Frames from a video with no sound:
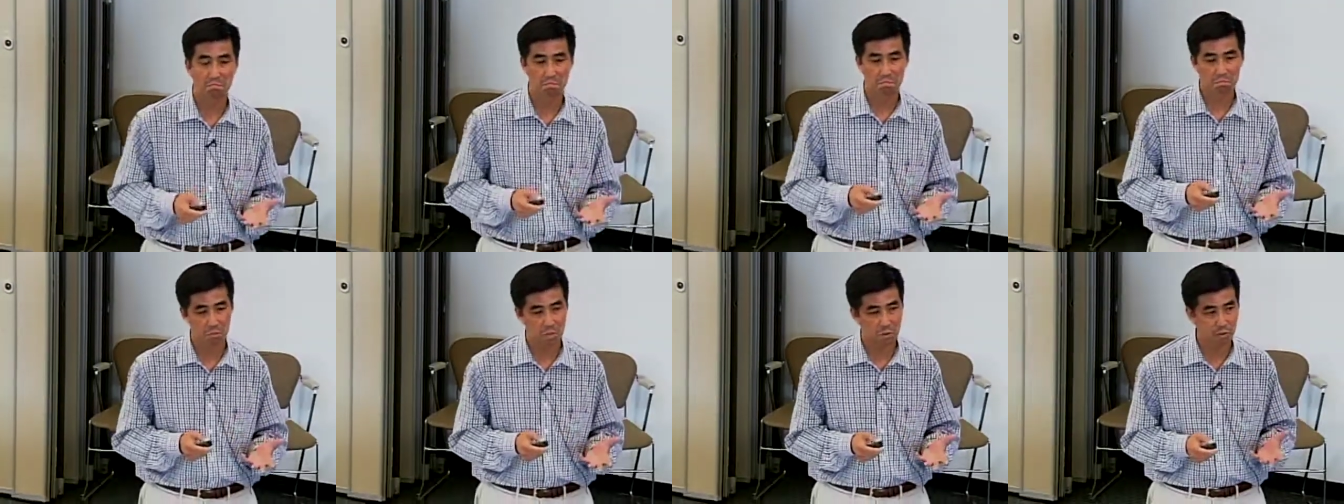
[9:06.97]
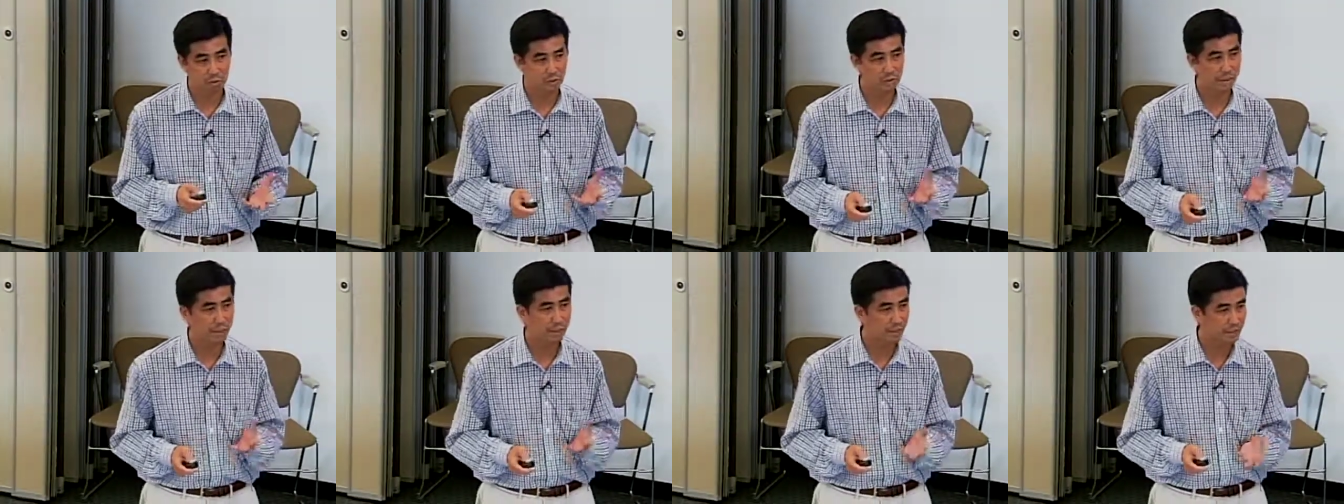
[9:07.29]

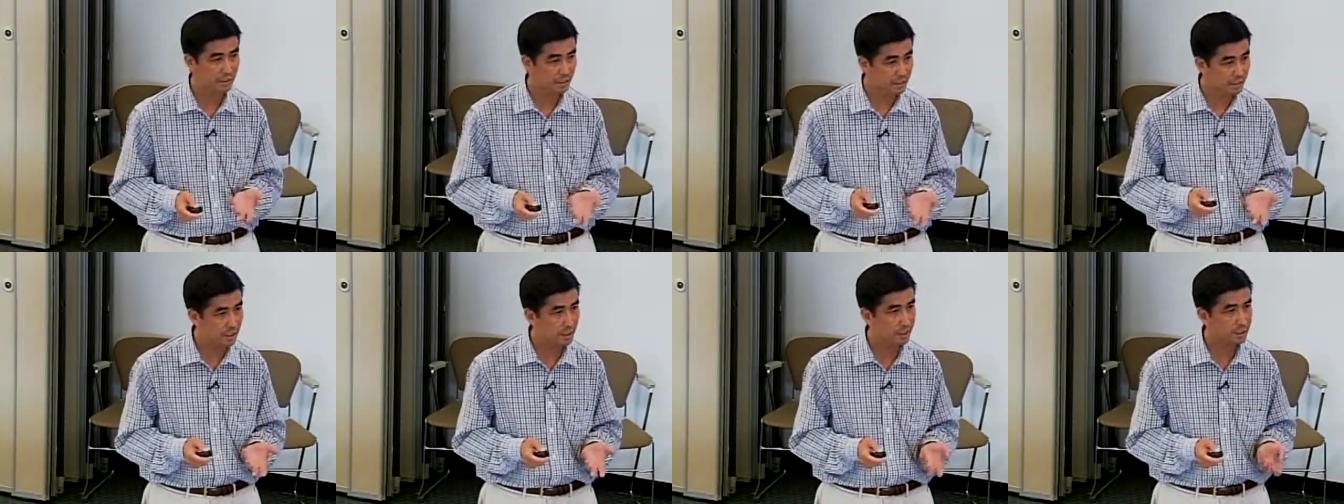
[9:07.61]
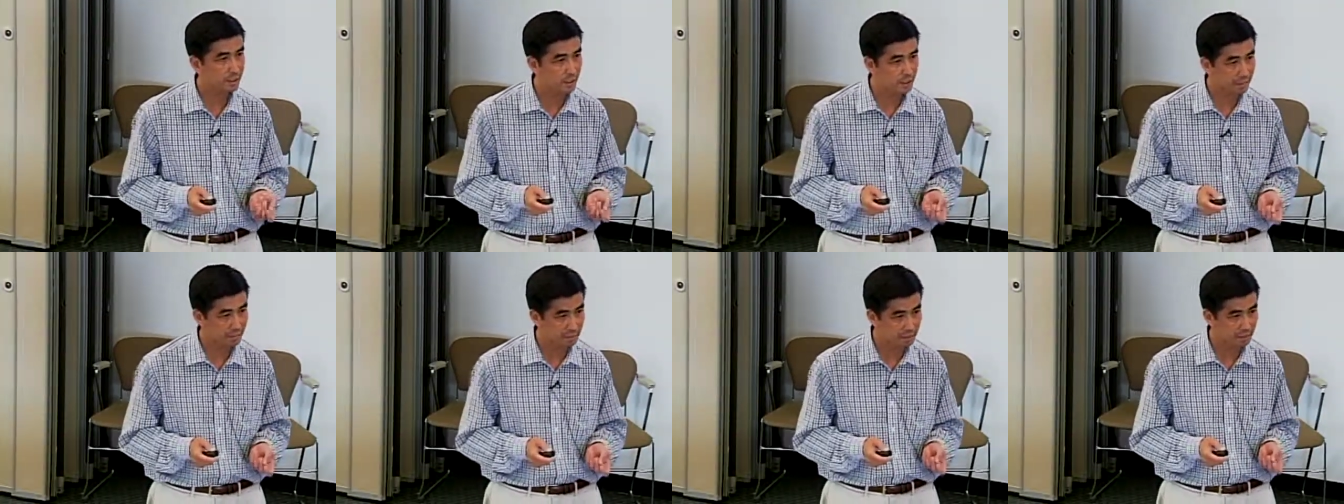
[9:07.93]
most kids
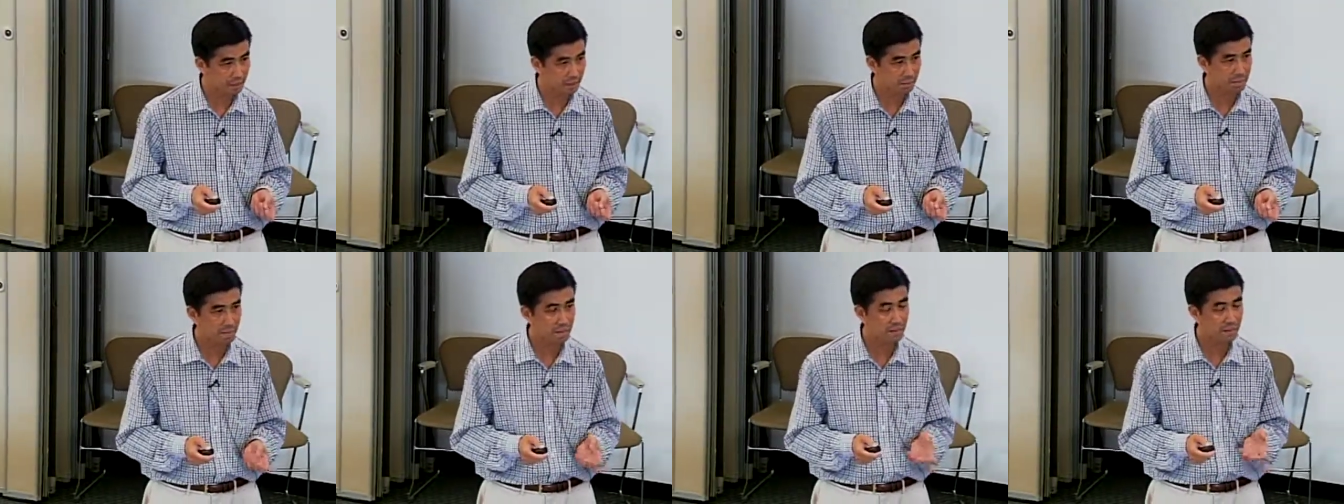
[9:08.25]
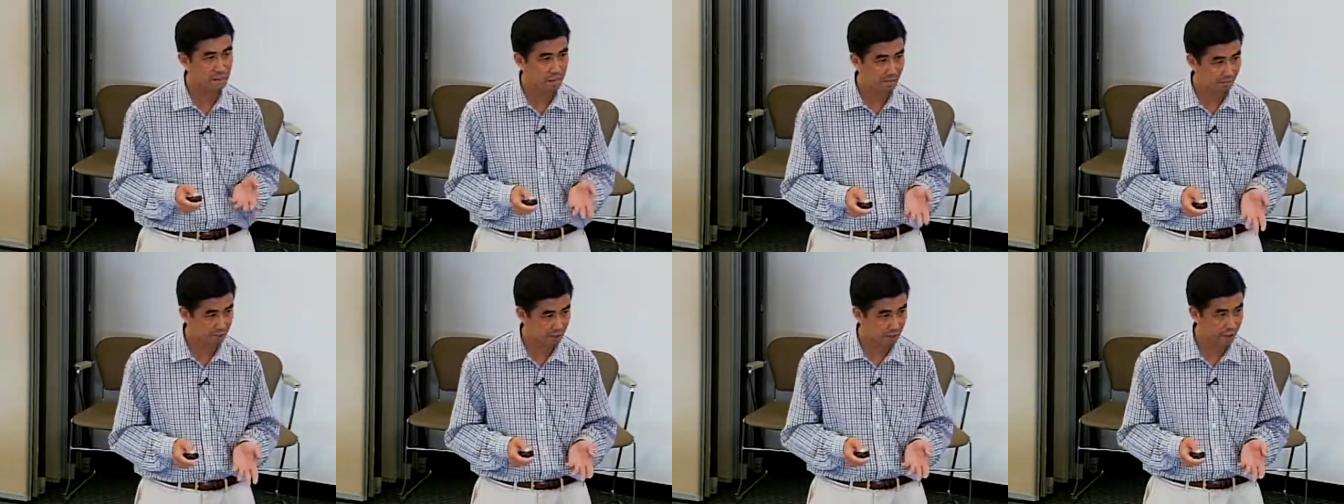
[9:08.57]
start treatment at about
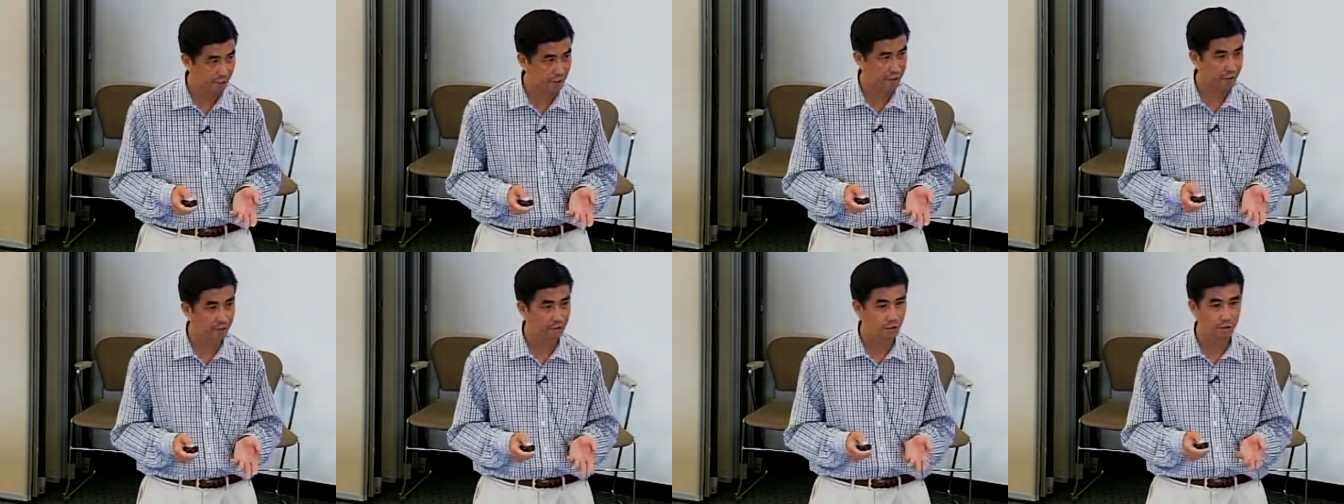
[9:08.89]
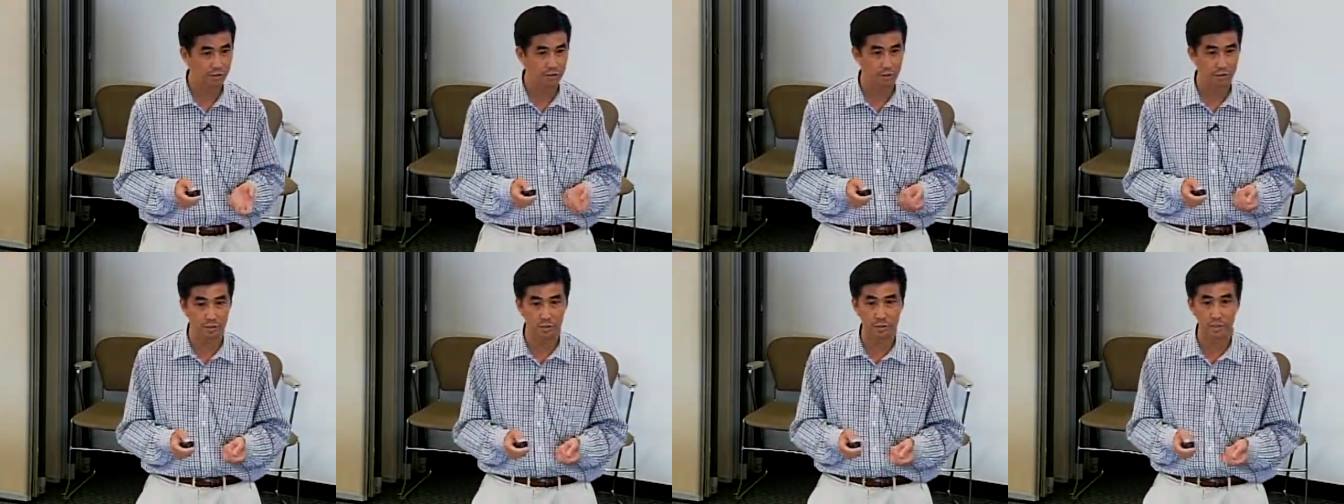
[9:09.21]
seven or eight years
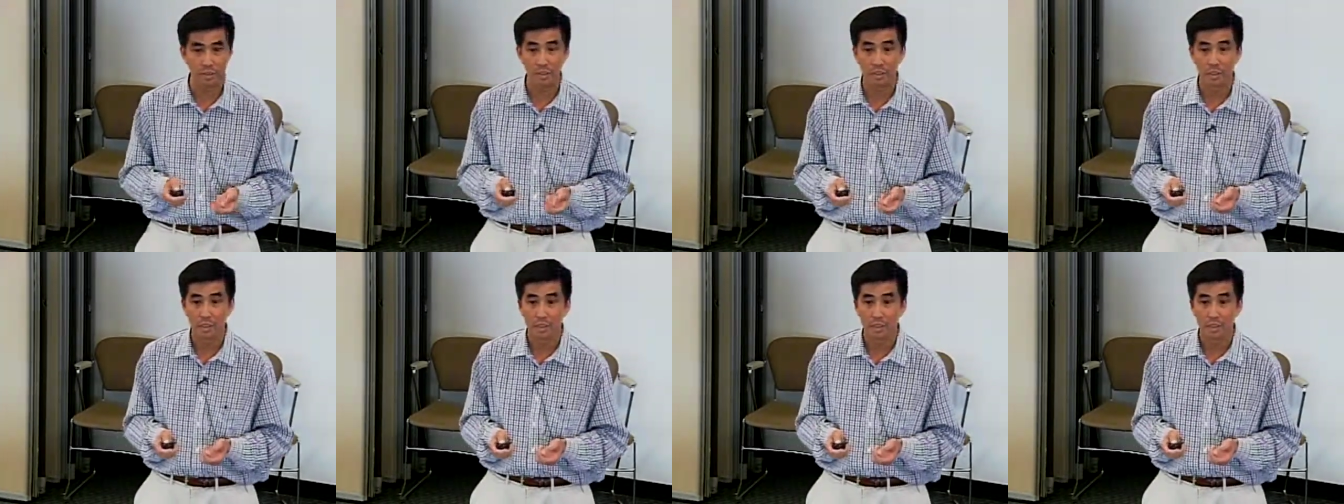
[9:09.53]
old.